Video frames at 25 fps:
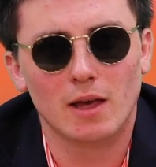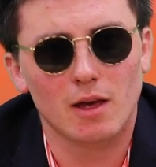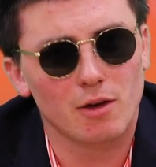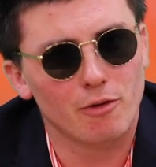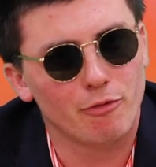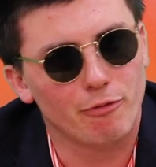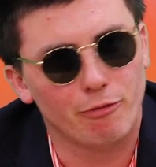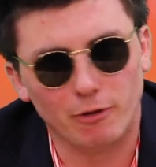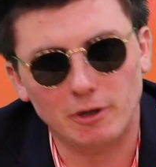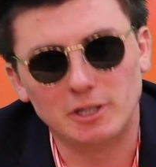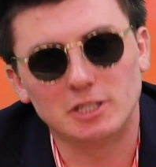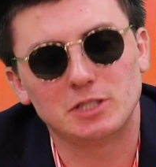
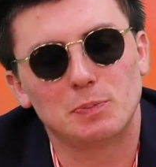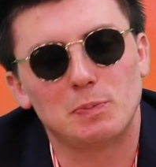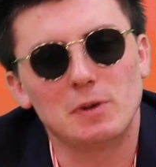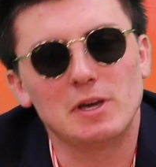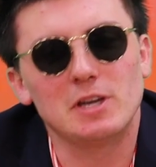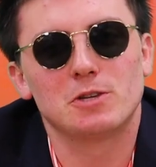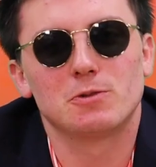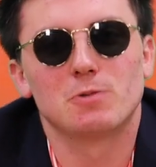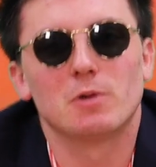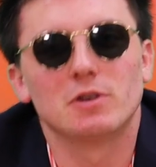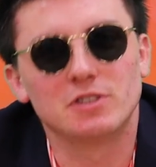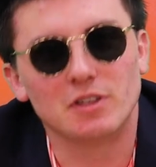Free
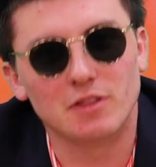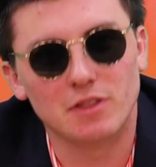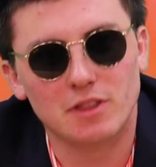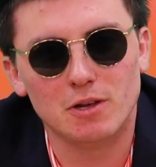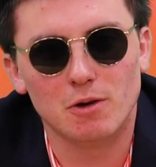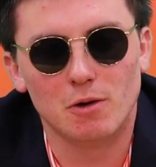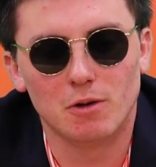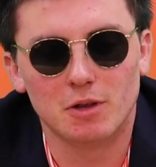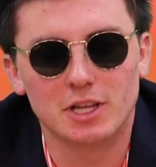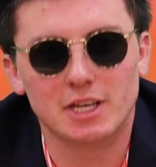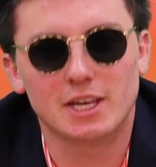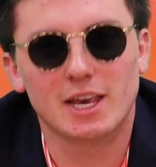speech wasn't
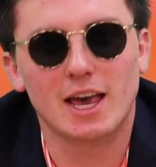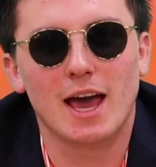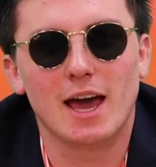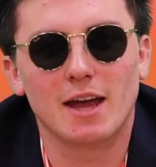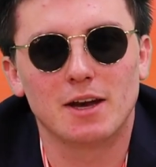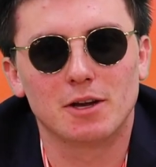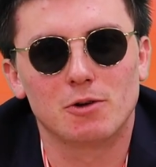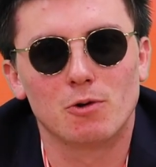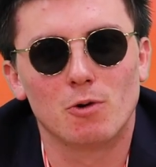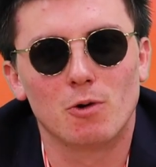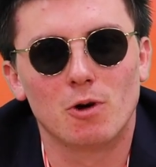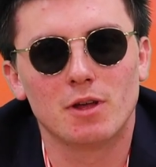the only
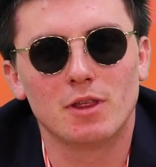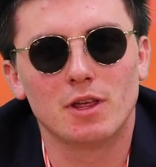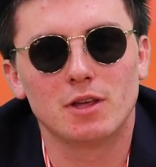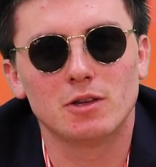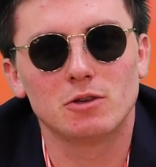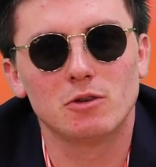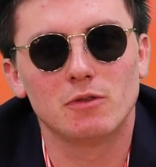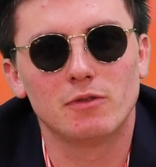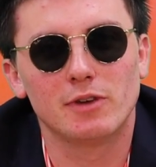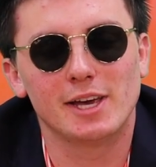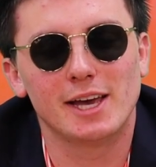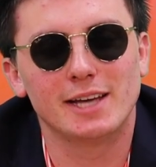category that
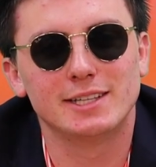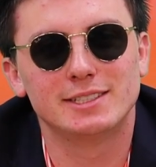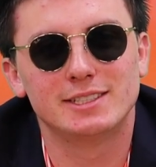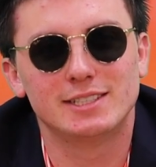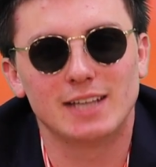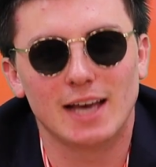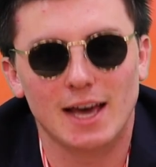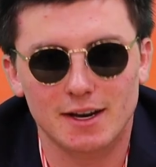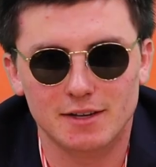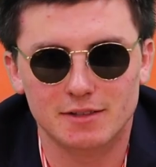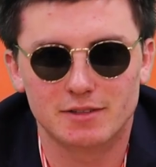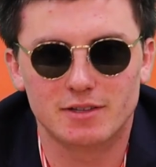UVA
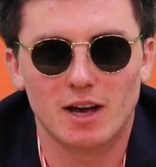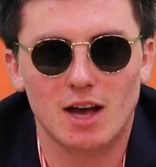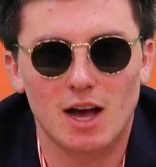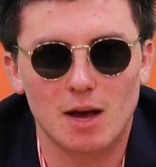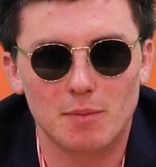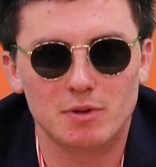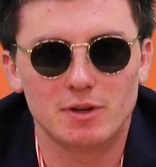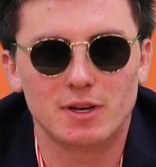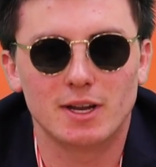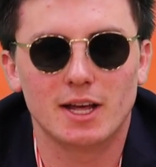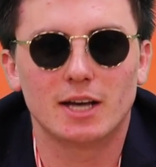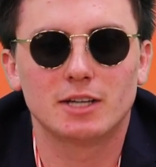sat
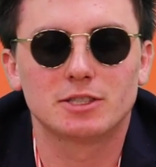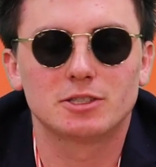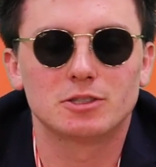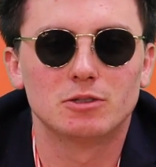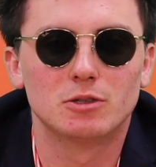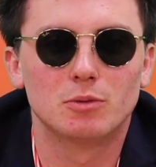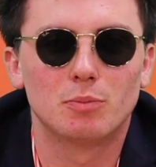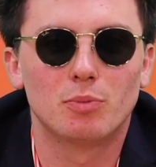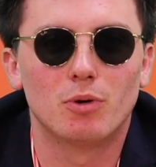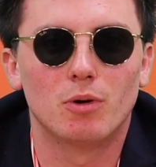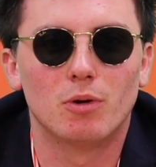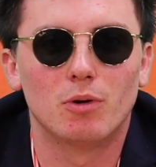atop in
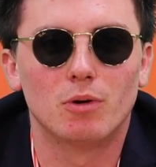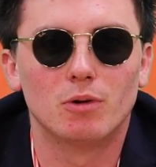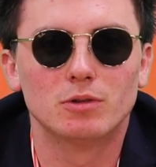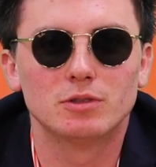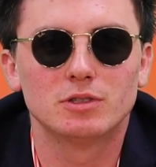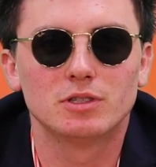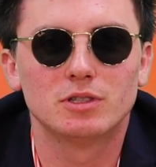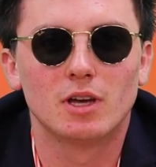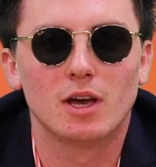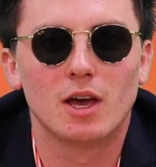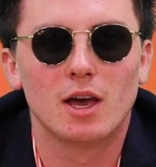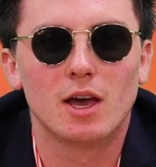national
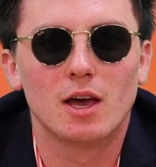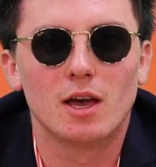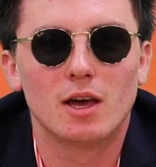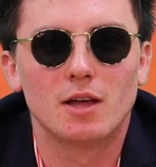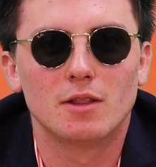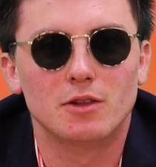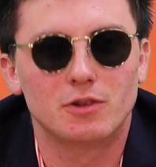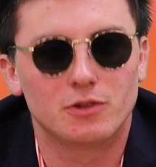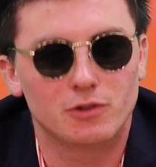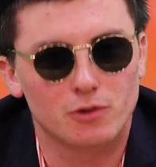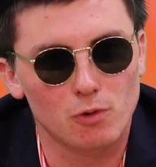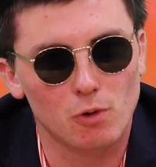polls.
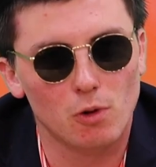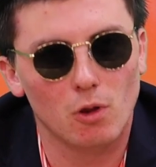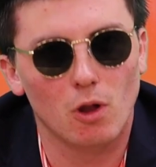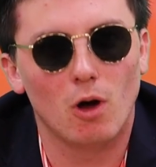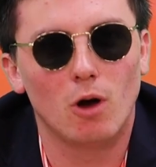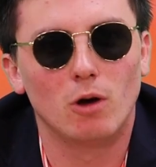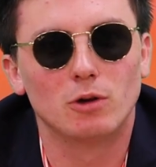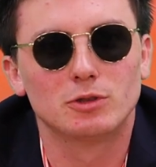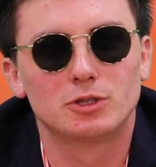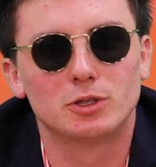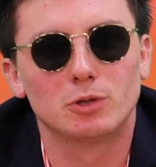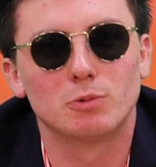The school
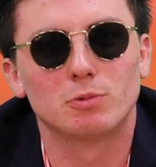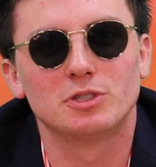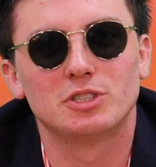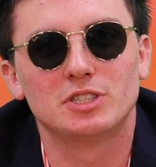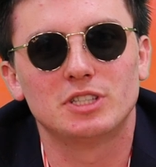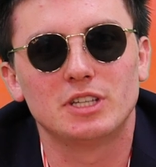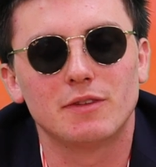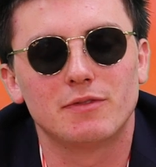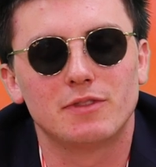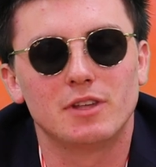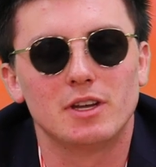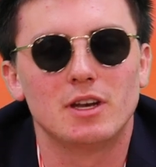also
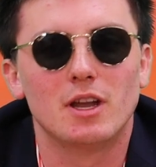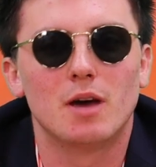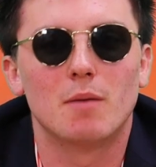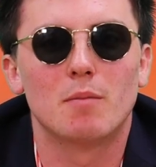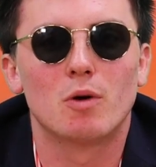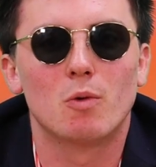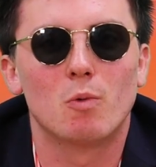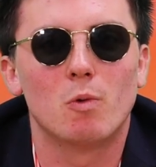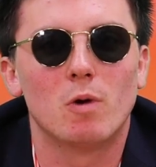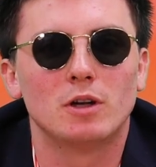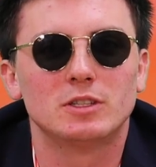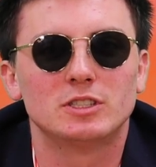received the
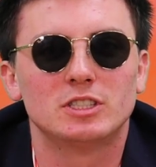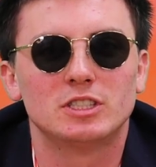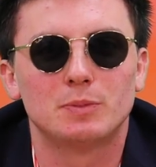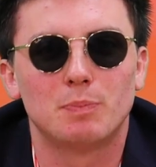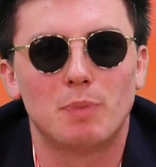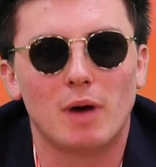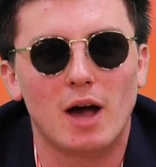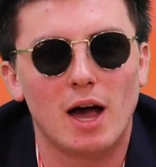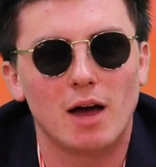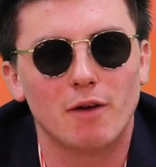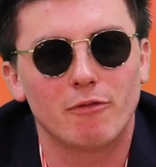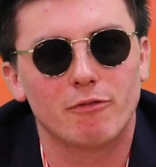#1
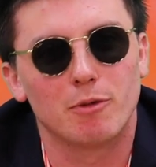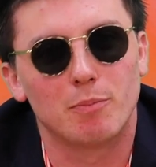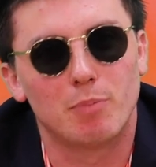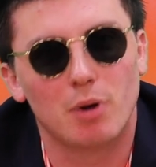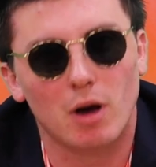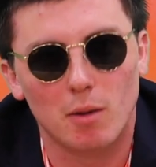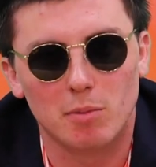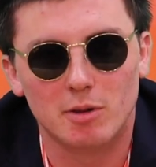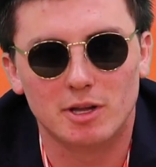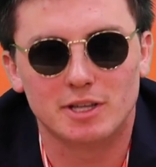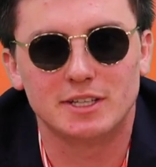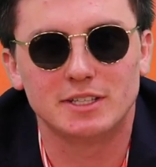spot for
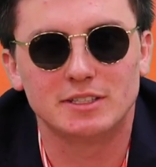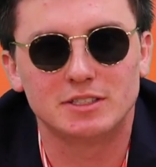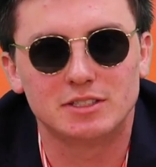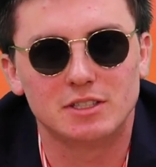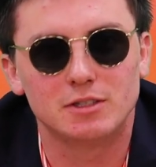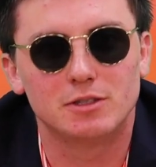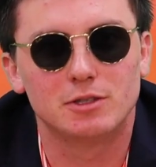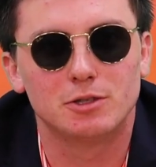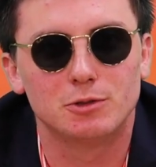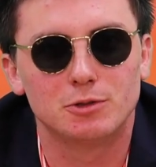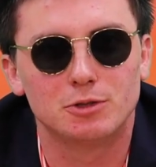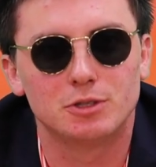public
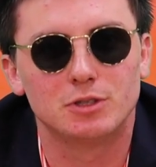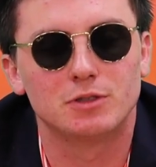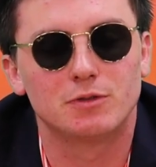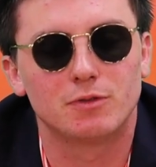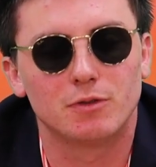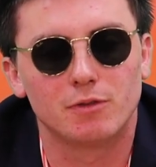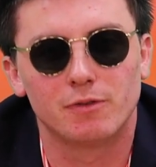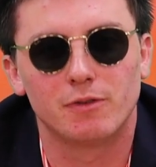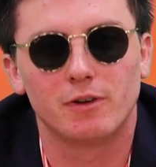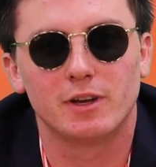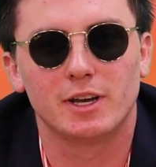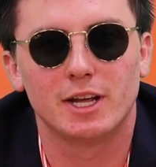institutions
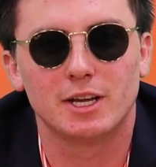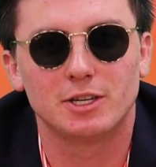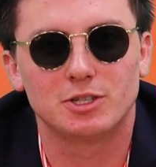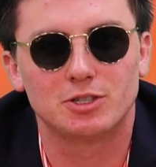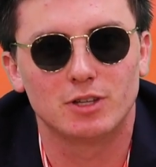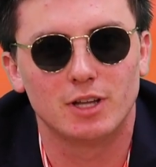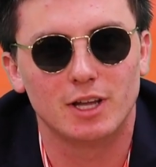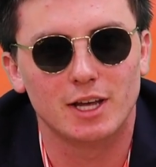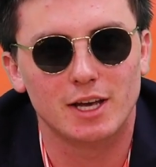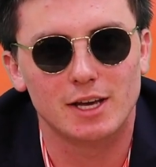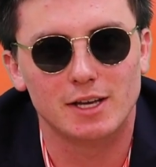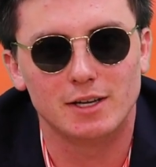for
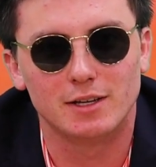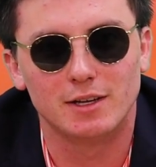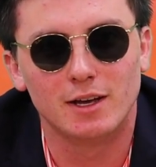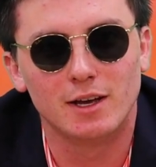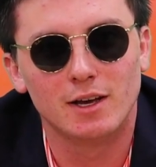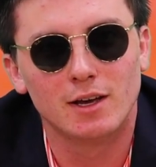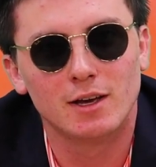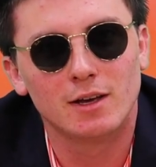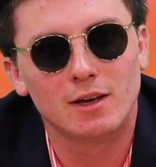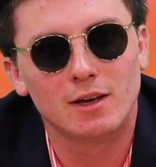financial aid.